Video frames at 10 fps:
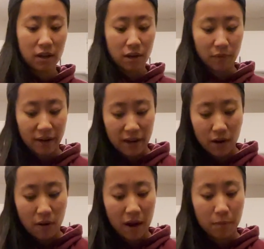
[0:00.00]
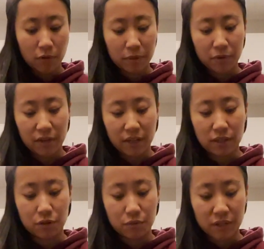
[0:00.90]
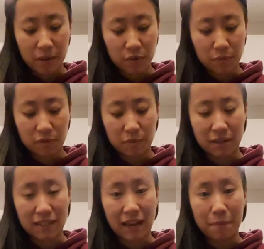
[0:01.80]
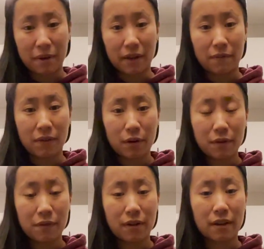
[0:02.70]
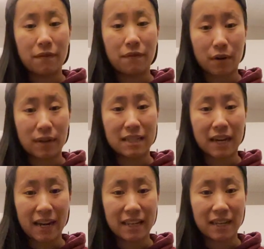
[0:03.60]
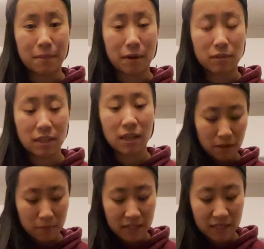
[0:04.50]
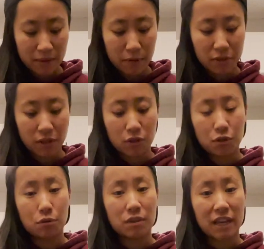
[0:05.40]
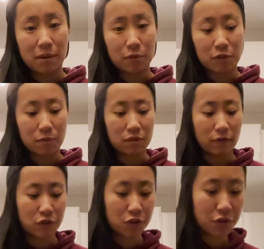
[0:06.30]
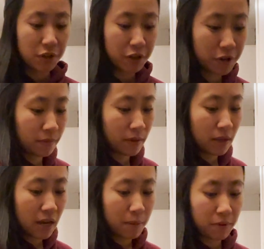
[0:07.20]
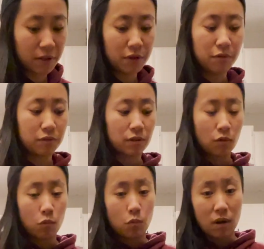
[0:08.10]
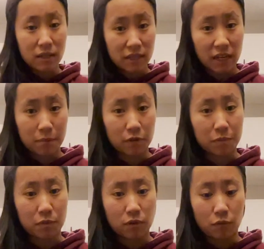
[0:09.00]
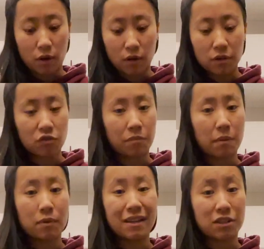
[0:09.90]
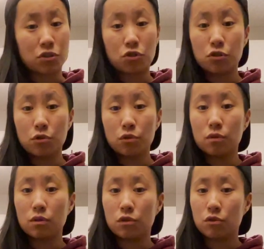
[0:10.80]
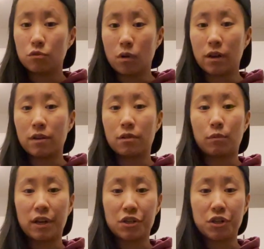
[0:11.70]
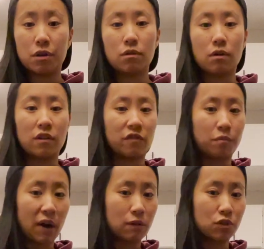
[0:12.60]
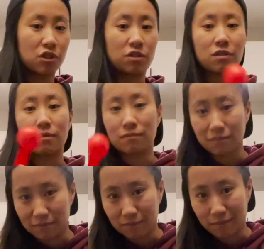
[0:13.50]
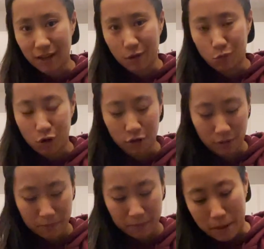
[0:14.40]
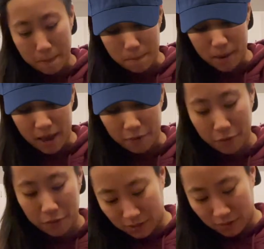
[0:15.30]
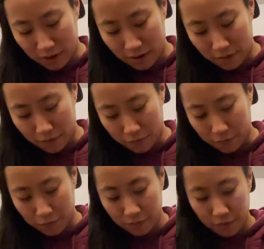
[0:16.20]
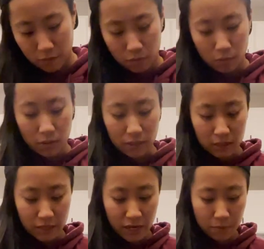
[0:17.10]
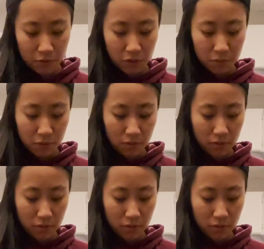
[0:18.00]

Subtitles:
Right now, I'm only putting in 2 tablespoons because I made a very tiny amount. But since I'm using 2 tablespoons of sugar here, I'm gonna use 1 tablespoon of water. So remember, it's a 2-to-1 ratio of brown sugar and water. Math. So I have 1 tablespoon.